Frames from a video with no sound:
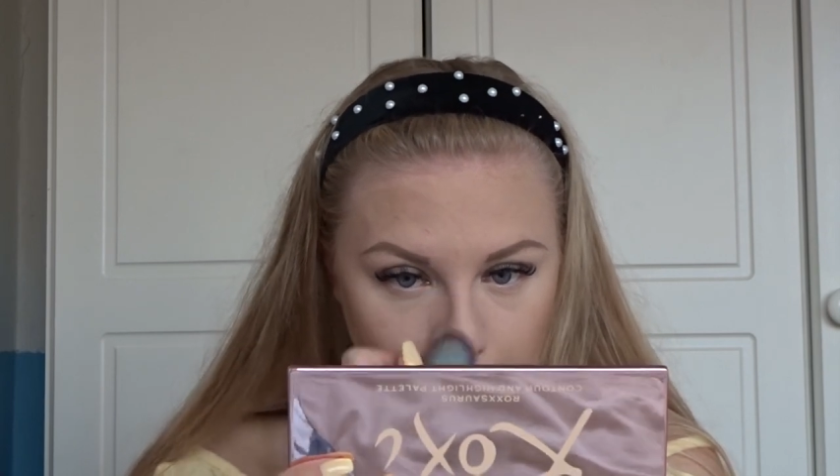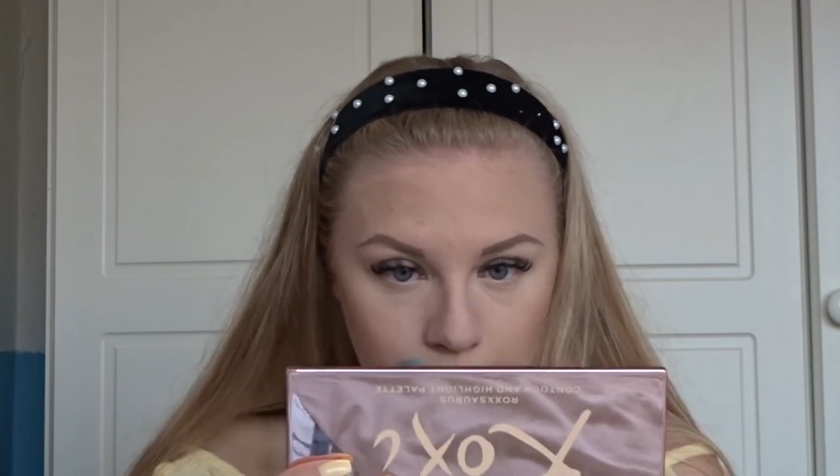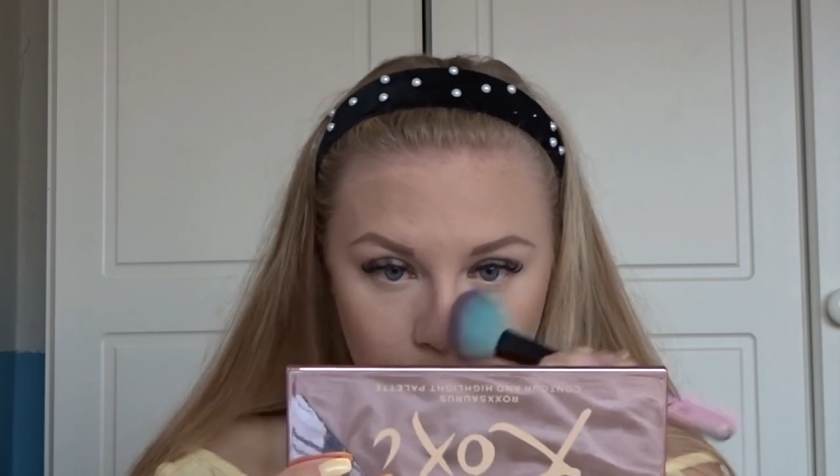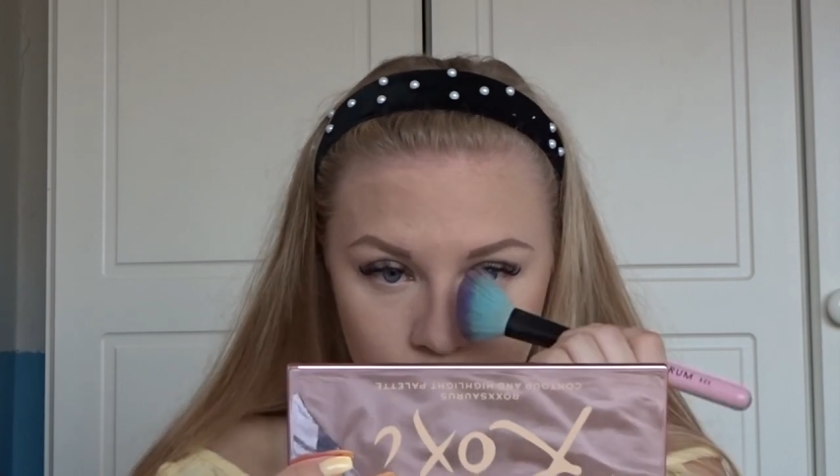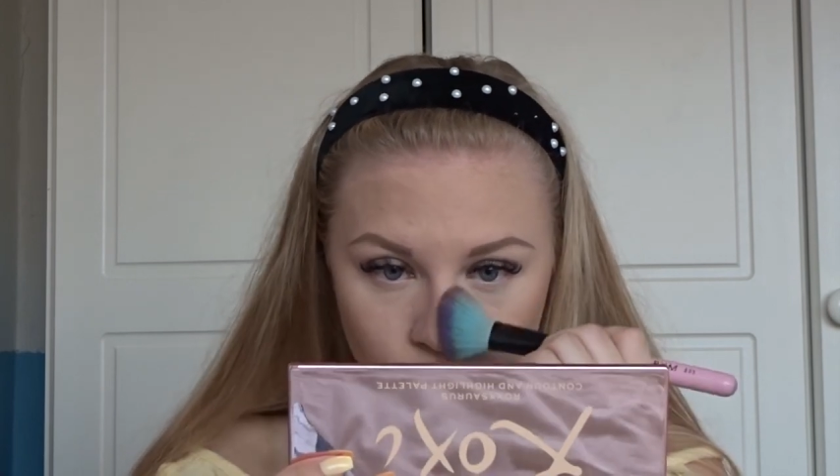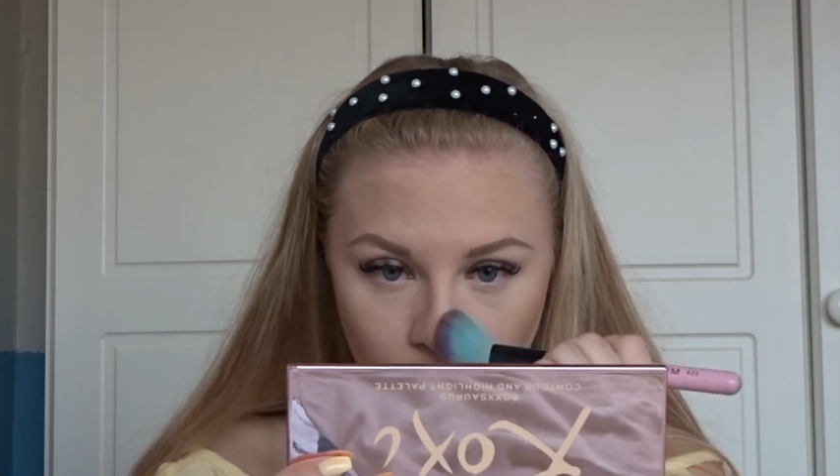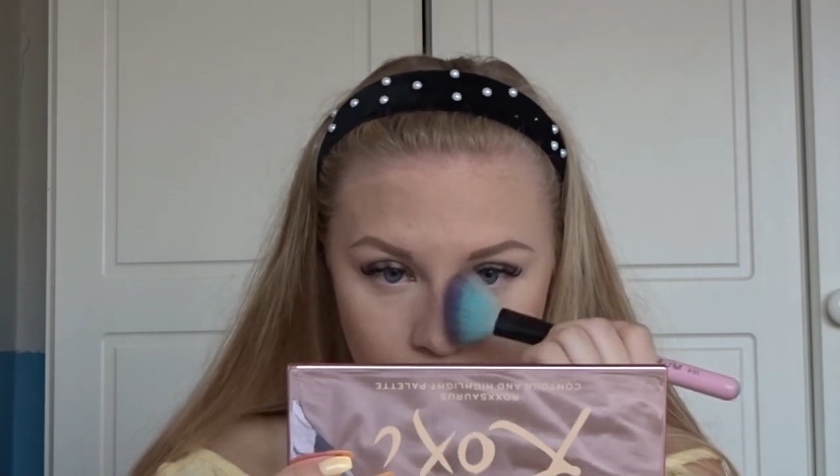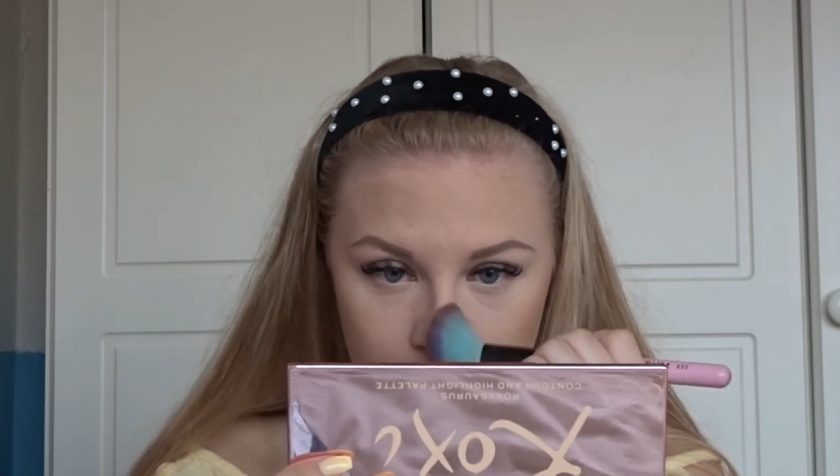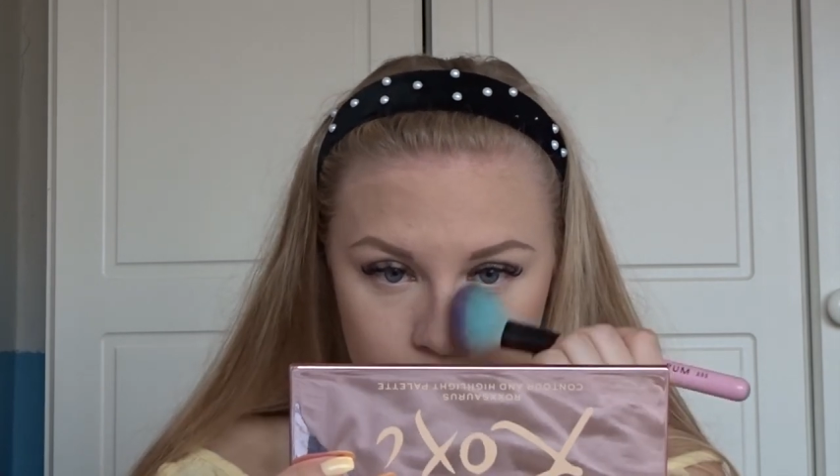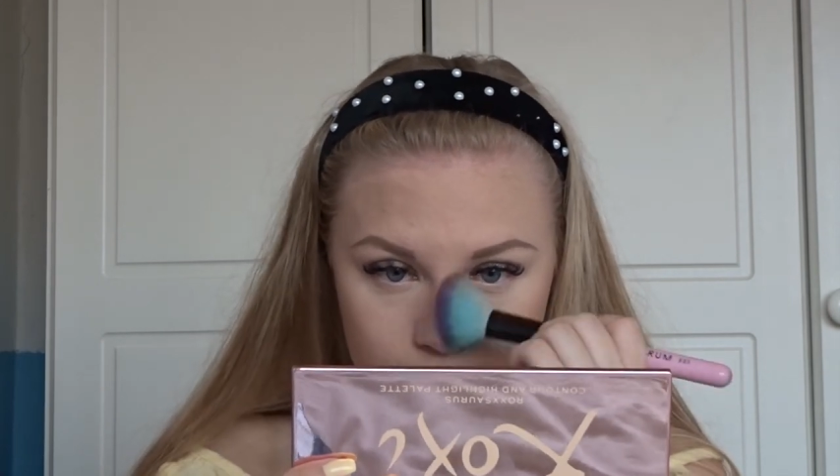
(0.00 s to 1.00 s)
it like
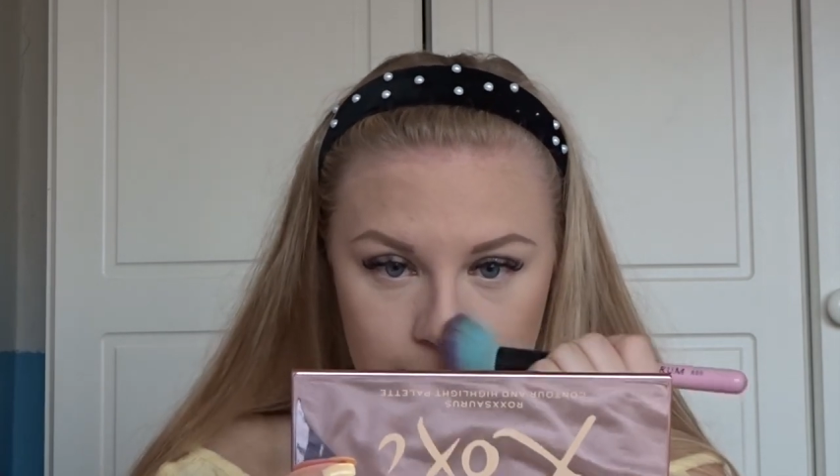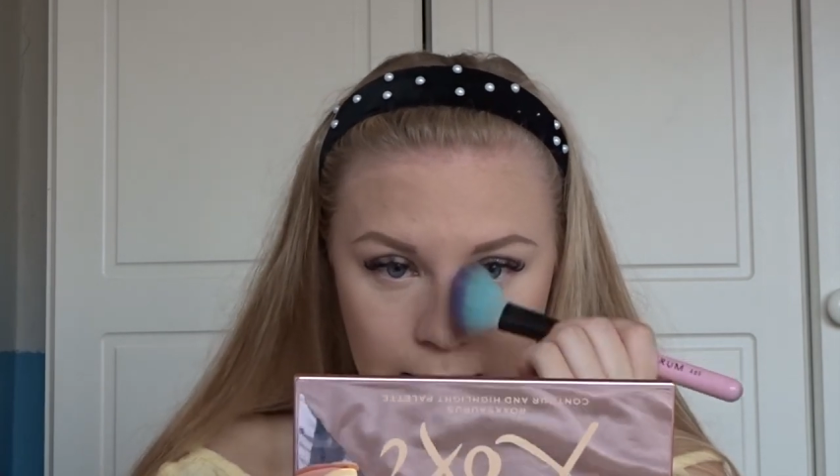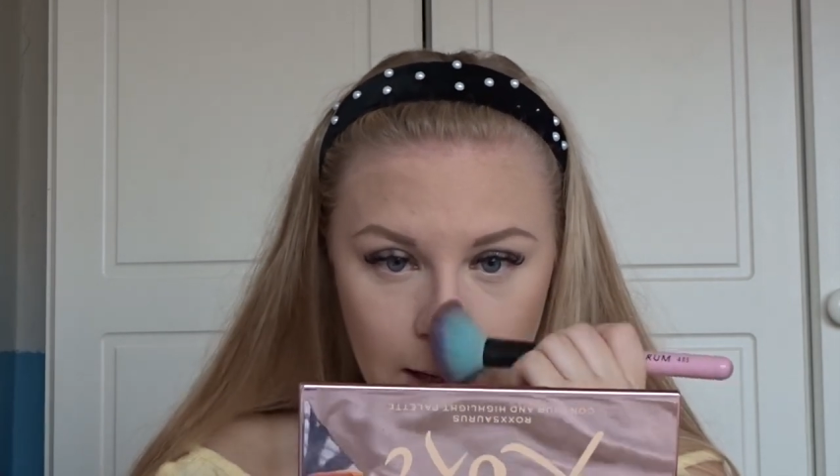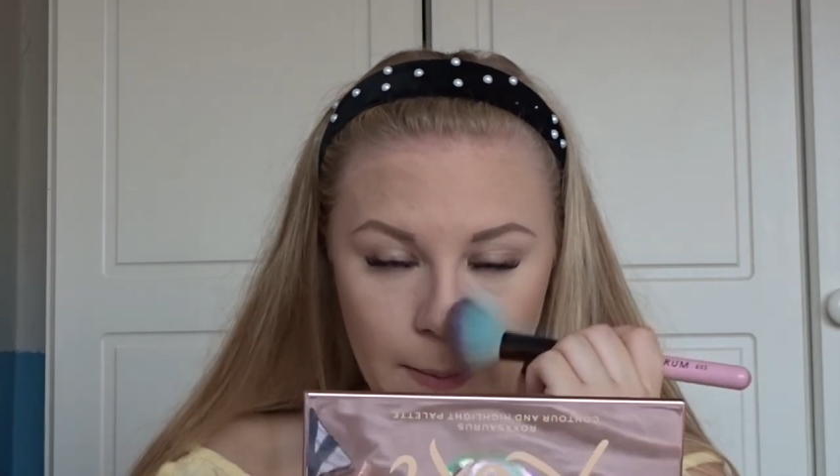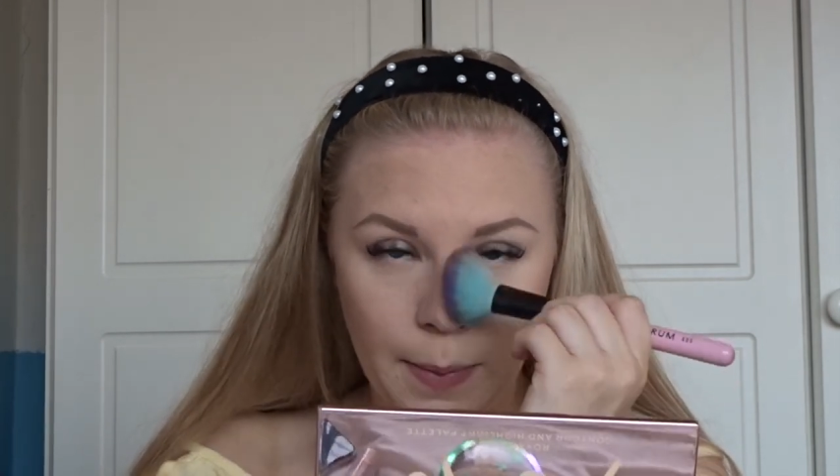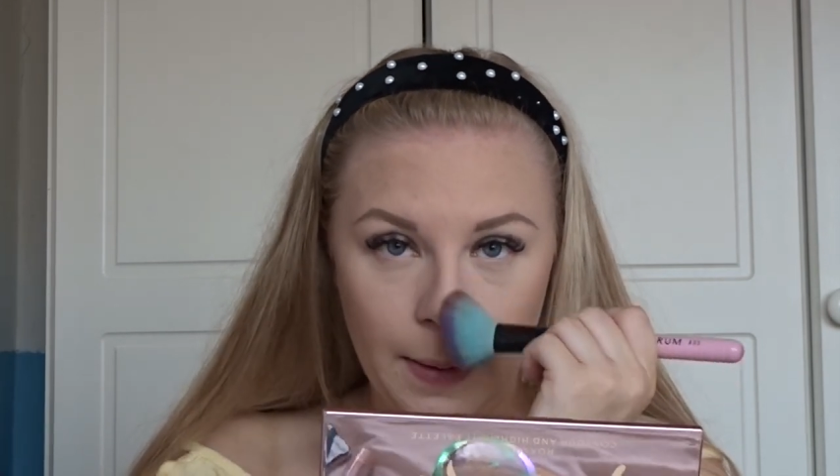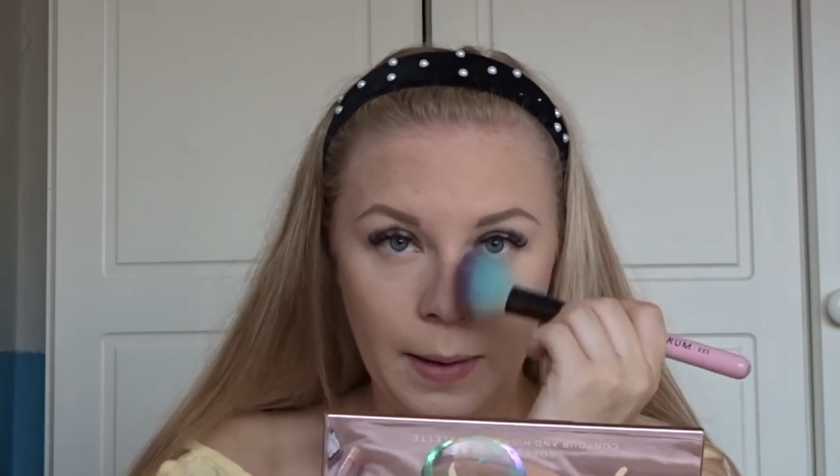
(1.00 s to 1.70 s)
right at the tip